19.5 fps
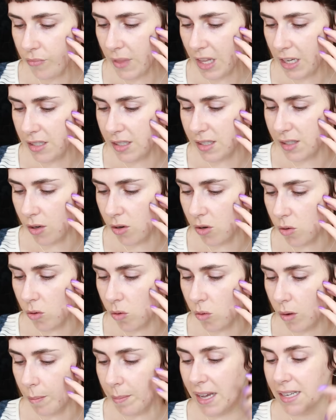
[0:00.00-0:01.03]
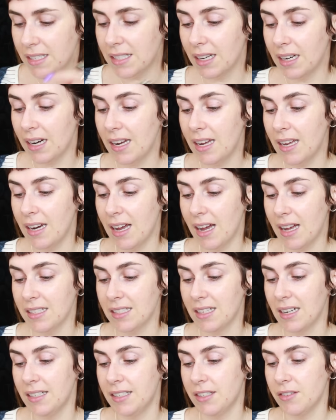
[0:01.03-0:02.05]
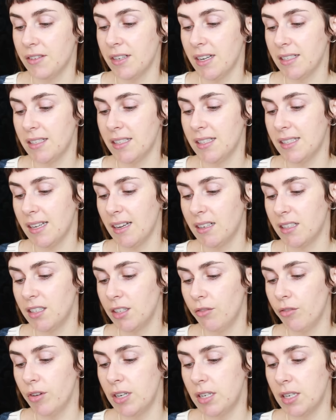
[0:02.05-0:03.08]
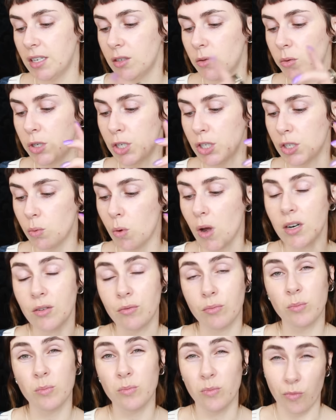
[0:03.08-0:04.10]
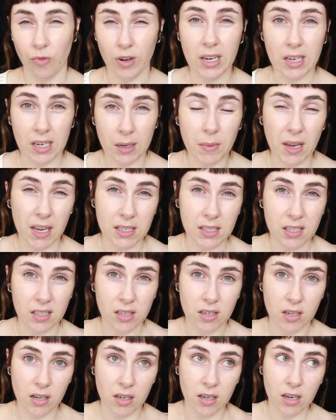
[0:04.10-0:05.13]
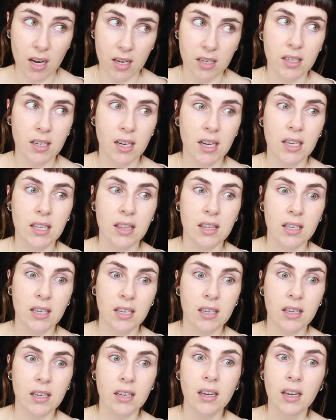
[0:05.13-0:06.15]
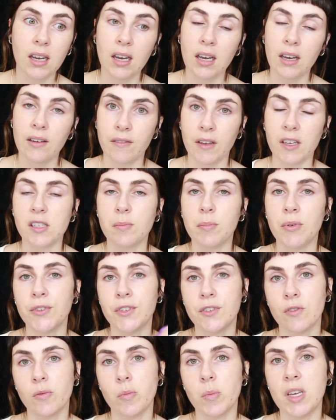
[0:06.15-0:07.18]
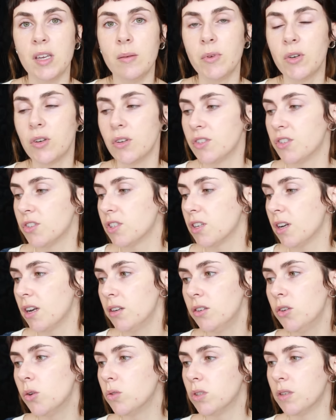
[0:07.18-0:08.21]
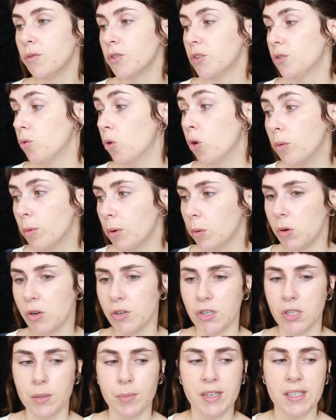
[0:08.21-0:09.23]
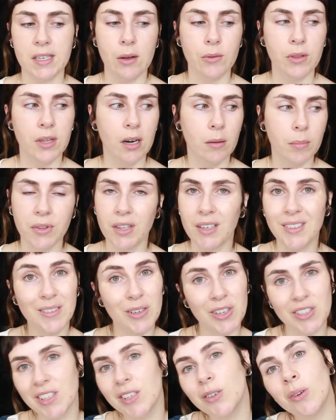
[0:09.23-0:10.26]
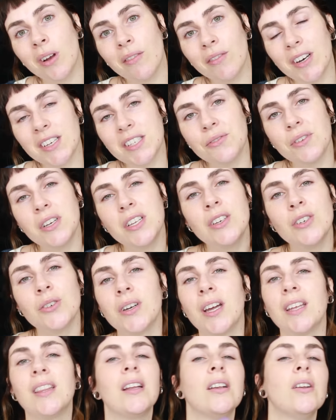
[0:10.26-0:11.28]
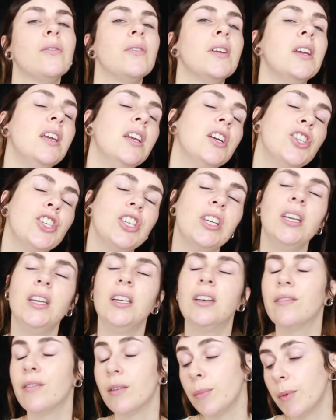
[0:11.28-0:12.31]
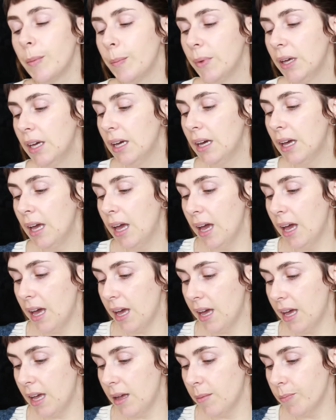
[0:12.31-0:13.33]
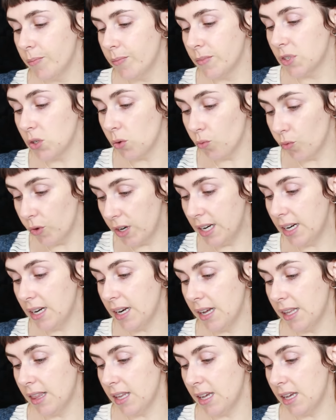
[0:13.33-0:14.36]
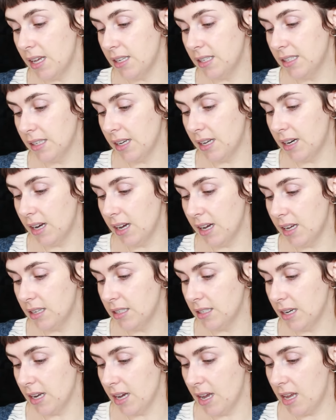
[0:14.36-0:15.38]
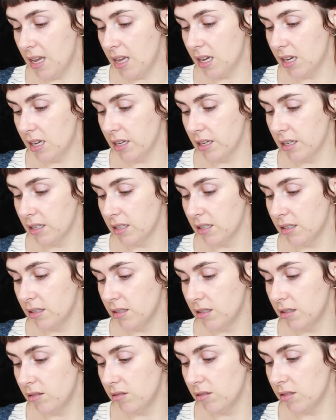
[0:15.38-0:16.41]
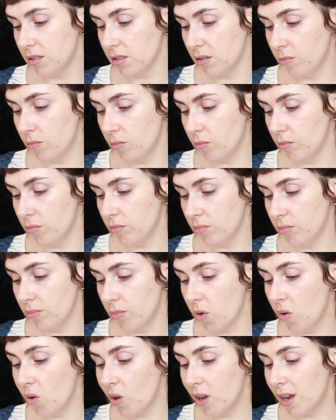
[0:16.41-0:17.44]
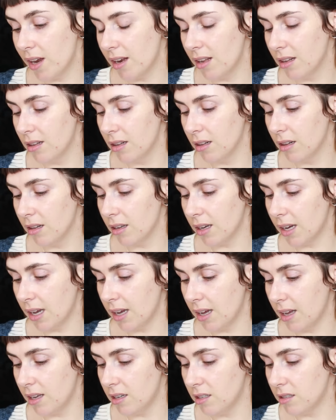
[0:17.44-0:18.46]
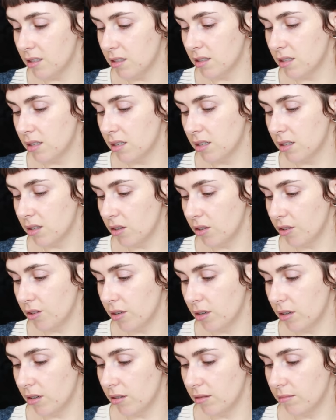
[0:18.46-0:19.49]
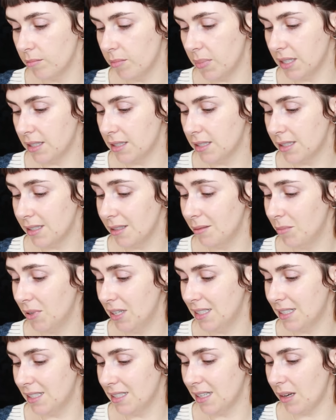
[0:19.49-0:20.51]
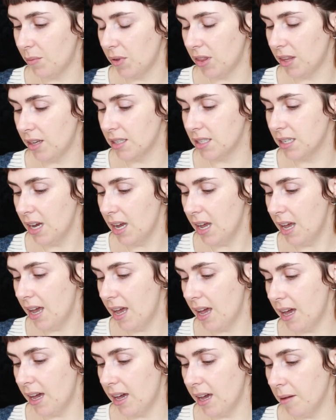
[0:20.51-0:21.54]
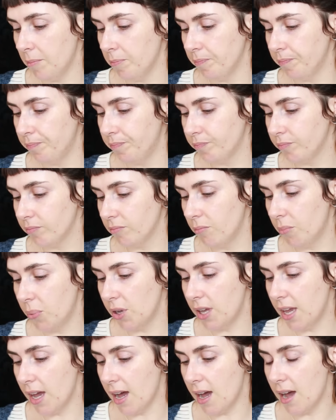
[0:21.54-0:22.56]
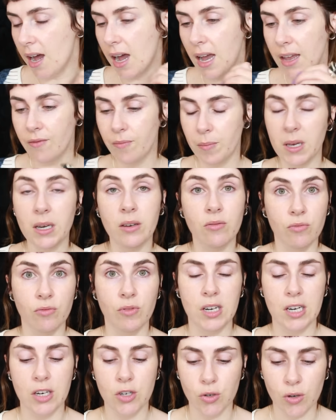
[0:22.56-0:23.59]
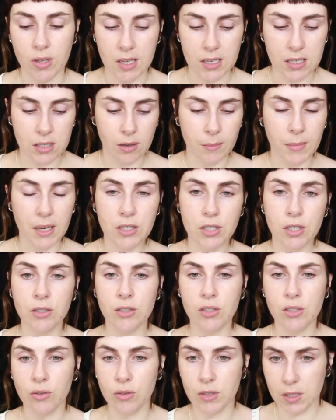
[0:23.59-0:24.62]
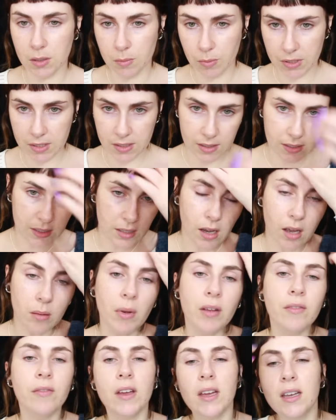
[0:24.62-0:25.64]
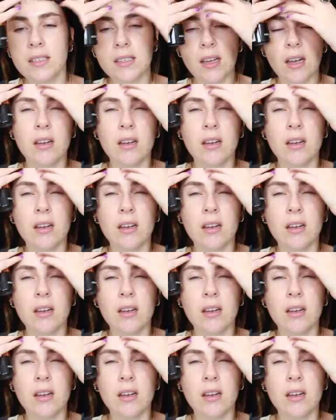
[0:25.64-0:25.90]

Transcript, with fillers: So basically it has glycerin as the second ingredient, which is what really makes it kind of like the Fix Plus for me, because there's loads of other normal water sprays out there, but they, because they don't have glycerin, you don't get that lovely sheen from them. Um, so really like this, and it has like some oil and other bits and pieces in with it. Um, But yeah, I've been really enjoying this, so I'm actually just going to spritz this on my face.